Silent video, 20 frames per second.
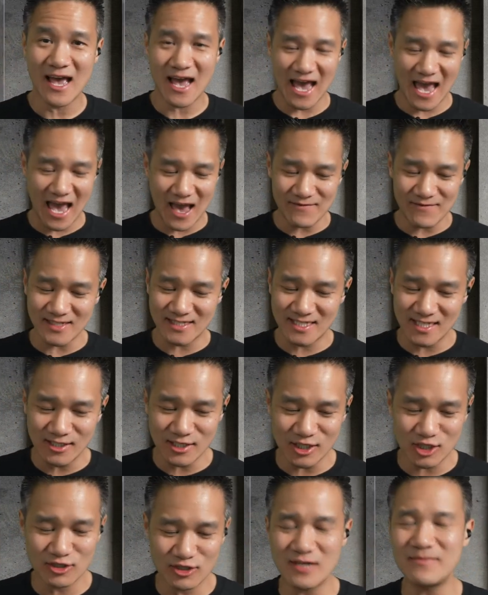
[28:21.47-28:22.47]
I haven't seen
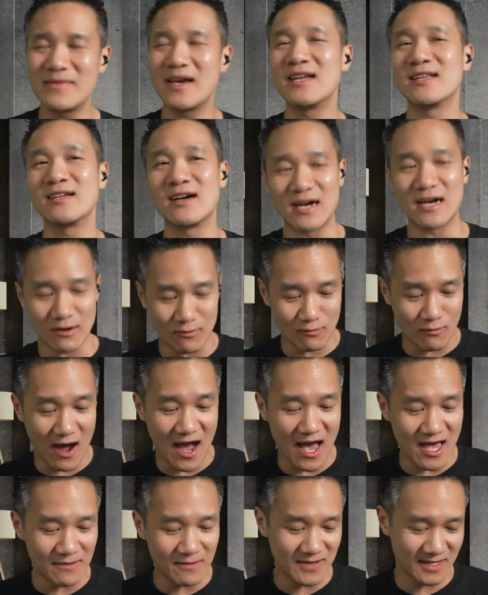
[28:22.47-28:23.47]
you stream in a, a
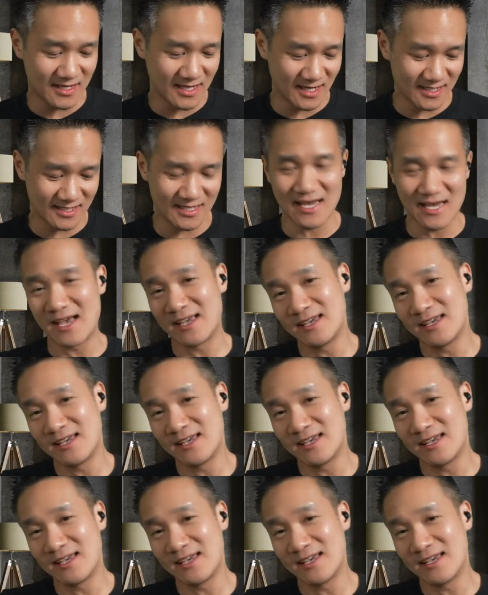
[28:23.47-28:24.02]
while because,